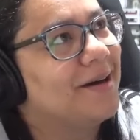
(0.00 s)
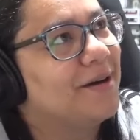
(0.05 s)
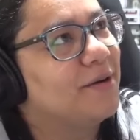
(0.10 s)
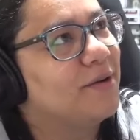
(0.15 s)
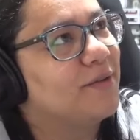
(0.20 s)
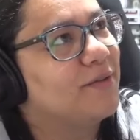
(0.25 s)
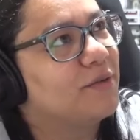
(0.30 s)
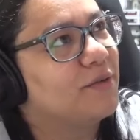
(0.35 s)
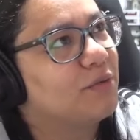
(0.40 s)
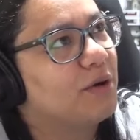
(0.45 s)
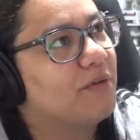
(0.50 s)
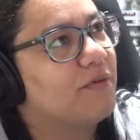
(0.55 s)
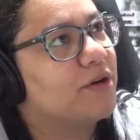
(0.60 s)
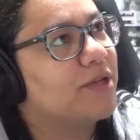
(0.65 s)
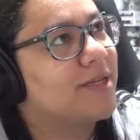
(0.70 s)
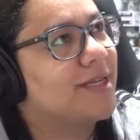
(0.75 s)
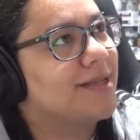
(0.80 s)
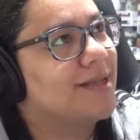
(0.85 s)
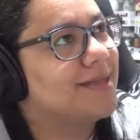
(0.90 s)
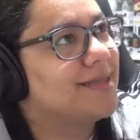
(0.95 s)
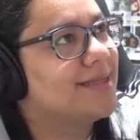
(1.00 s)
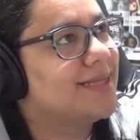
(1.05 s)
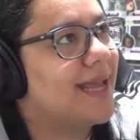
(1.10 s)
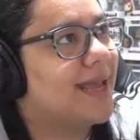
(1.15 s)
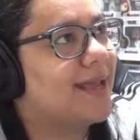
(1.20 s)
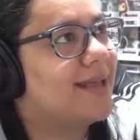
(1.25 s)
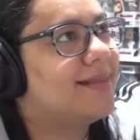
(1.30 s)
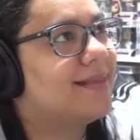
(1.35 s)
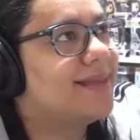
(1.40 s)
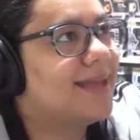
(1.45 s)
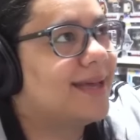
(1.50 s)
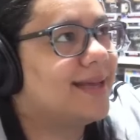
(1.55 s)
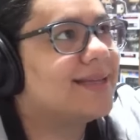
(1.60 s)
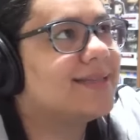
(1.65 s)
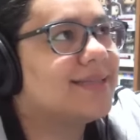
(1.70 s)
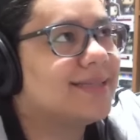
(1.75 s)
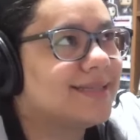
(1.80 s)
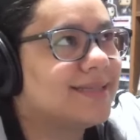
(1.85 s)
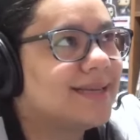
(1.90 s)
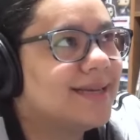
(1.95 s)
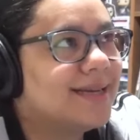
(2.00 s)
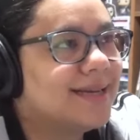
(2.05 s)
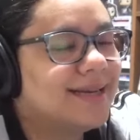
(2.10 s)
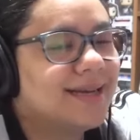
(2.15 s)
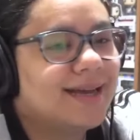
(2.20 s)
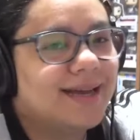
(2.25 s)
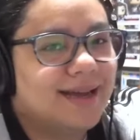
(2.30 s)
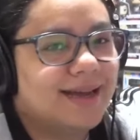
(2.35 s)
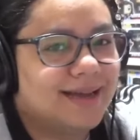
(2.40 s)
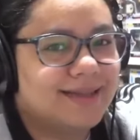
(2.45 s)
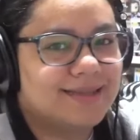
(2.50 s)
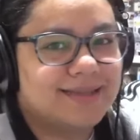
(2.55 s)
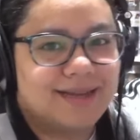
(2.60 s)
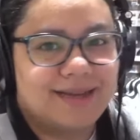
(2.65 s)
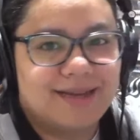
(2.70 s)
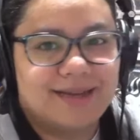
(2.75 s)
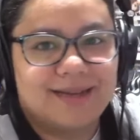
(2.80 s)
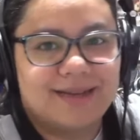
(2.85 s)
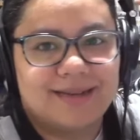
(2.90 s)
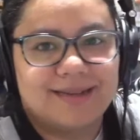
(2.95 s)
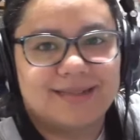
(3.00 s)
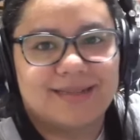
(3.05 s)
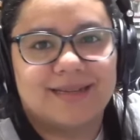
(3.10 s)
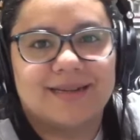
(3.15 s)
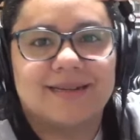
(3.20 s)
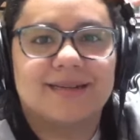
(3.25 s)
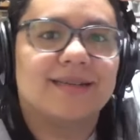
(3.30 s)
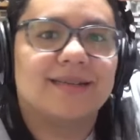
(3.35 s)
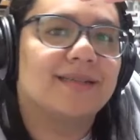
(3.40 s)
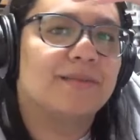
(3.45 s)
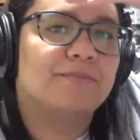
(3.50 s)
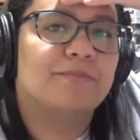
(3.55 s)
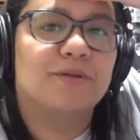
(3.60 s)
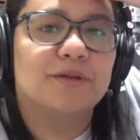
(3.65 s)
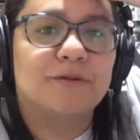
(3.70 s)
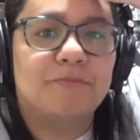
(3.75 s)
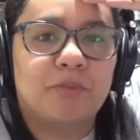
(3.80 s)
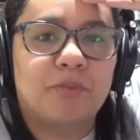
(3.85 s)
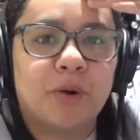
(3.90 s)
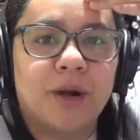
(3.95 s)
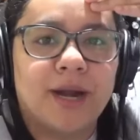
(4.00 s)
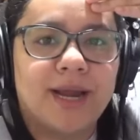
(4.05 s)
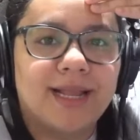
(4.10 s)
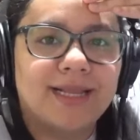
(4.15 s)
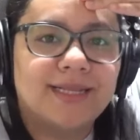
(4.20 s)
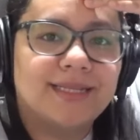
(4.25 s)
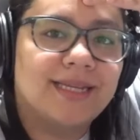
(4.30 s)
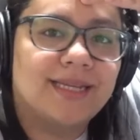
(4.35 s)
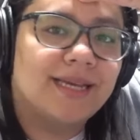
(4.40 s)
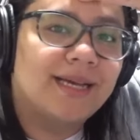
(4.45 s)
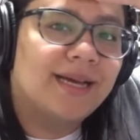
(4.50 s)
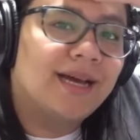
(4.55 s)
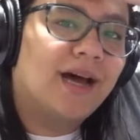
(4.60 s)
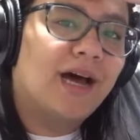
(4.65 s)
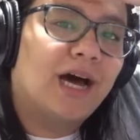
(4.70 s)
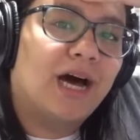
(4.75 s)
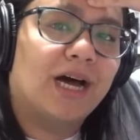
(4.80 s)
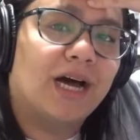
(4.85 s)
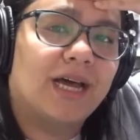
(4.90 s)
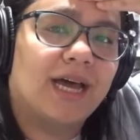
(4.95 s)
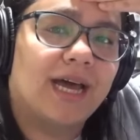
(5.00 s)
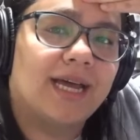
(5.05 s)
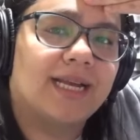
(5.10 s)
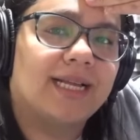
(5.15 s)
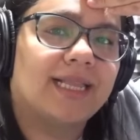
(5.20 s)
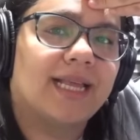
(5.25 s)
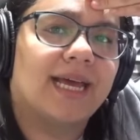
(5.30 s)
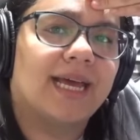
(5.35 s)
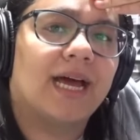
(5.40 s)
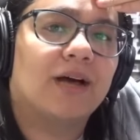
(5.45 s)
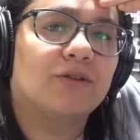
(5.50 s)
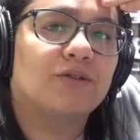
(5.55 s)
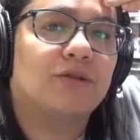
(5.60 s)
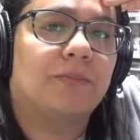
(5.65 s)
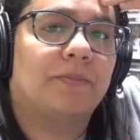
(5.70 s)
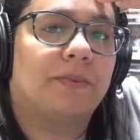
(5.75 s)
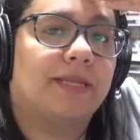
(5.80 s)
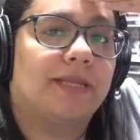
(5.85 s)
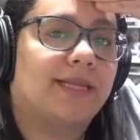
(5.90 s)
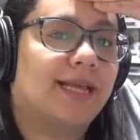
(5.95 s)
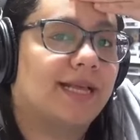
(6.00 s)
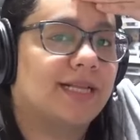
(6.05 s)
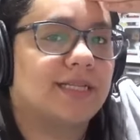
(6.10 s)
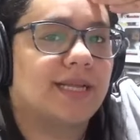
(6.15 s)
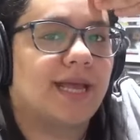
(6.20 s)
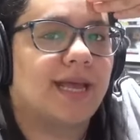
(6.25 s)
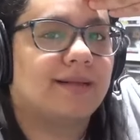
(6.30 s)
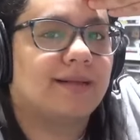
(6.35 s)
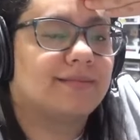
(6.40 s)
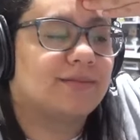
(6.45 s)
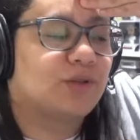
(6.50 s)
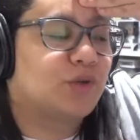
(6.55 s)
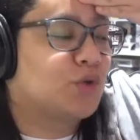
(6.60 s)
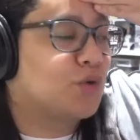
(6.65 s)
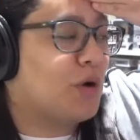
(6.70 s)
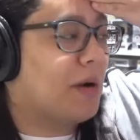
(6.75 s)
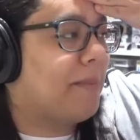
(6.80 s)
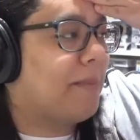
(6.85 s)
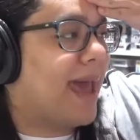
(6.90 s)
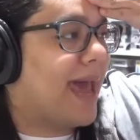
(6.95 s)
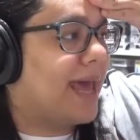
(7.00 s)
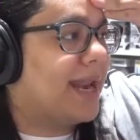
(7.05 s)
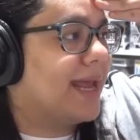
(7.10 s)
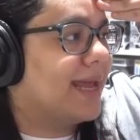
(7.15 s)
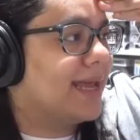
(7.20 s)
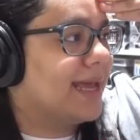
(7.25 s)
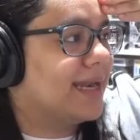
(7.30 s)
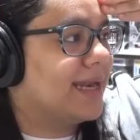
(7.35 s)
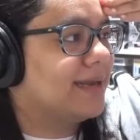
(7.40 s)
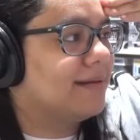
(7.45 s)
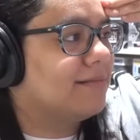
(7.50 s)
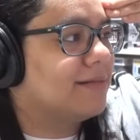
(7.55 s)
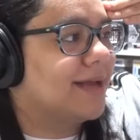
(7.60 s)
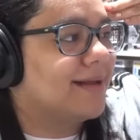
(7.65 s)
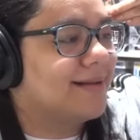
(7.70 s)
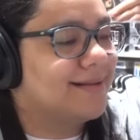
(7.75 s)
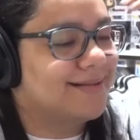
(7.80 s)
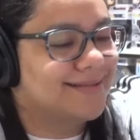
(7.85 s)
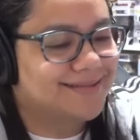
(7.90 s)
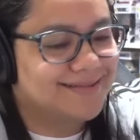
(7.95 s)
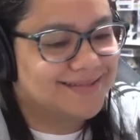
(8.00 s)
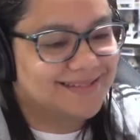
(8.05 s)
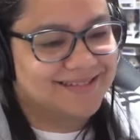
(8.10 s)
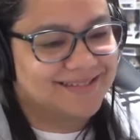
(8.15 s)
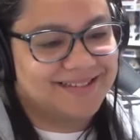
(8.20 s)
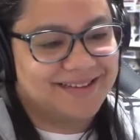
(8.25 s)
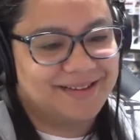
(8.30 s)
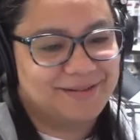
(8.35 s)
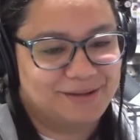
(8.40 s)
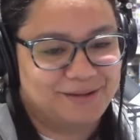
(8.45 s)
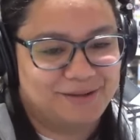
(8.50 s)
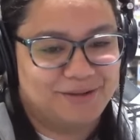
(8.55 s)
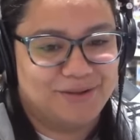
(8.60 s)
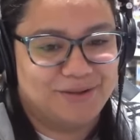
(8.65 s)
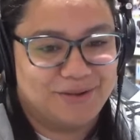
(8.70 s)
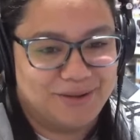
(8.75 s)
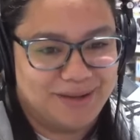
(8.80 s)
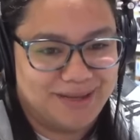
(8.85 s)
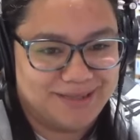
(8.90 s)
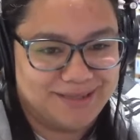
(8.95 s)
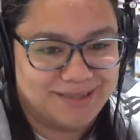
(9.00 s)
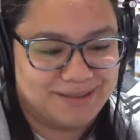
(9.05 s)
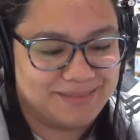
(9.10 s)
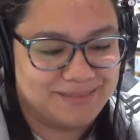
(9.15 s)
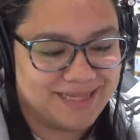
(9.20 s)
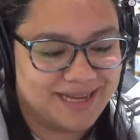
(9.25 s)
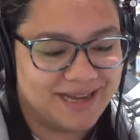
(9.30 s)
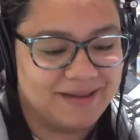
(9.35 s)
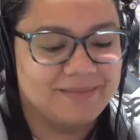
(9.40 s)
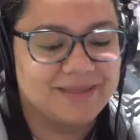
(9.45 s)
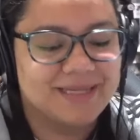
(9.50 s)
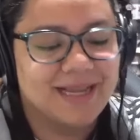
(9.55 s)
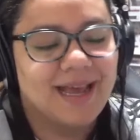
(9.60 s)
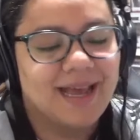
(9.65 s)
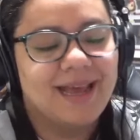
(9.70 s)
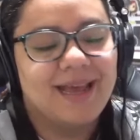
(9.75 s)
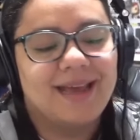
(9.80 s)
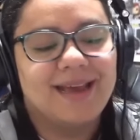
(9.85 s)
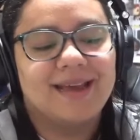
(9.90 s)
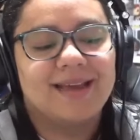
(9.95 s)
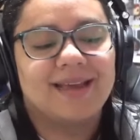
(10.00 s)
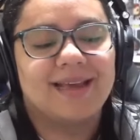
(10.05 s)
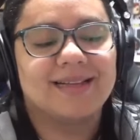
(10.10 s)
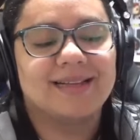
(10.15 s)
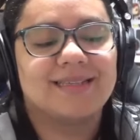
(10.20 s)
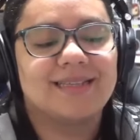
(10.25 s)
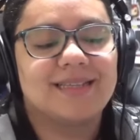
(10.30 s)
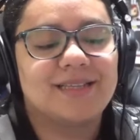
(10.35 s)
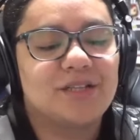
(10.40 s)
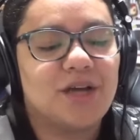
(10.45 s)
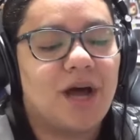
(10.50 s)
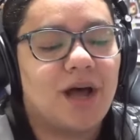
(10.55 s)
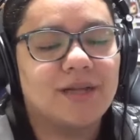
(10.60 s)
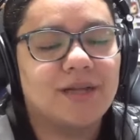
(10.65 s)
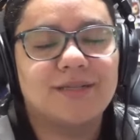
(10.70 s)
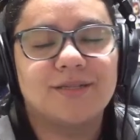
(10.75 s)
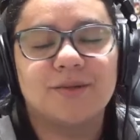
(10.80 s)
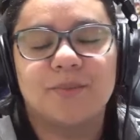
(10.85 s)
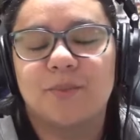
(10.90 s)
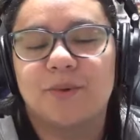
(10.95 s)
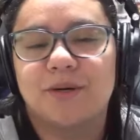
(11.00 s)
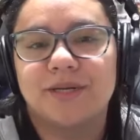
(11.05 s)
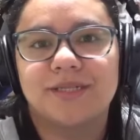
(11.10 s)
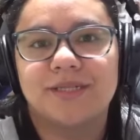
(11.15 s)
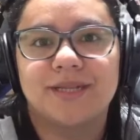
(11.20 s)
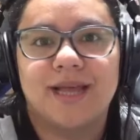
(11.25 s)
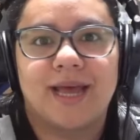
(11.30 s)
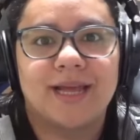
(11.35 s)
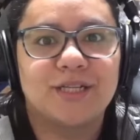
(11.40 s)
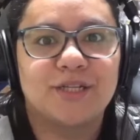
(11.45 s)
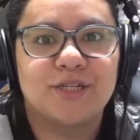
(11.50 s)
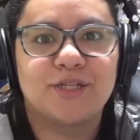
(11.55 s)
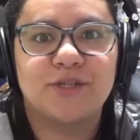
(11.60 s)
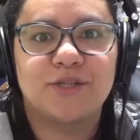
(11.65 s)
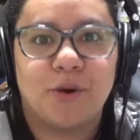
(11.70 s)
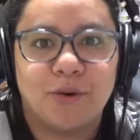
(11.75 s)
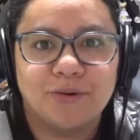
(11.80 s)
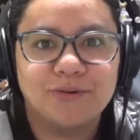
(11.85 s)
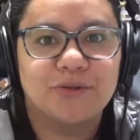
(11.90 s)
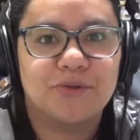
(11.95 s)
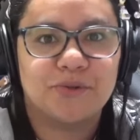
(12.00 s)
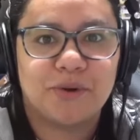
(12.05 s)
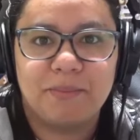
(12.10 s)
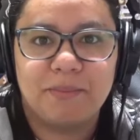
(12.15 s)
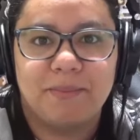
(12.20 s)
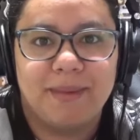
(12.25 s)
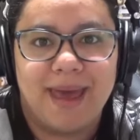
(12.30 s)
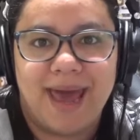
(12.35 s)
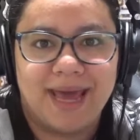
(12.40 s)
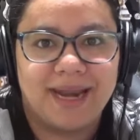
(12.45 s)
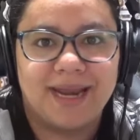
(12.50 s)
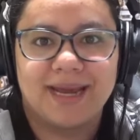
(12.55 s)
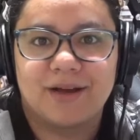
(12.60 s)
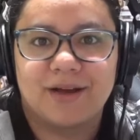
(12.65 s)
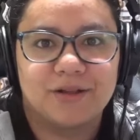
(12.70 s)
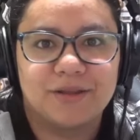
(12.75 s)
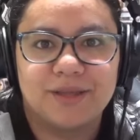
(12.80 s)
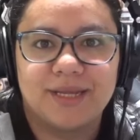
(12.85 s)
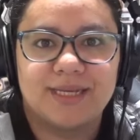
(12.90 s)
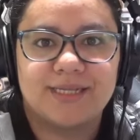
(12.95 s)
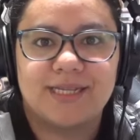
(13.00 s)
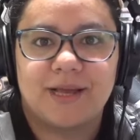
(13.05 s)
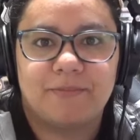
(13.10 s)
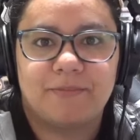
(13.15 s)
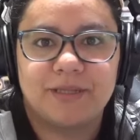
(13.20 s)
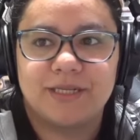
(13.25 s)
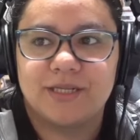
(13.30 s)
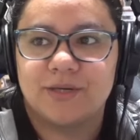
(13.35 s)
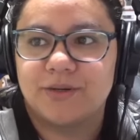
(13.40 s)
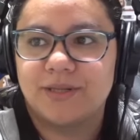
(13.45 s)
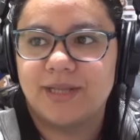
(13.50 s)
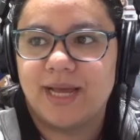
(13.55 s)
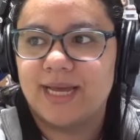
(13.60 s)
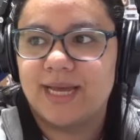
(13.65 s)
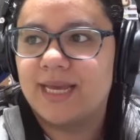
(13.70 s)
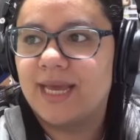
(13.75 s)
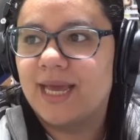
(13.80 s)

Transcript: Riverdale take this as a blueprint on kind of like how to be this dramatic and annoying sometimes, because Dawson was like so dramatic on this episode. Like,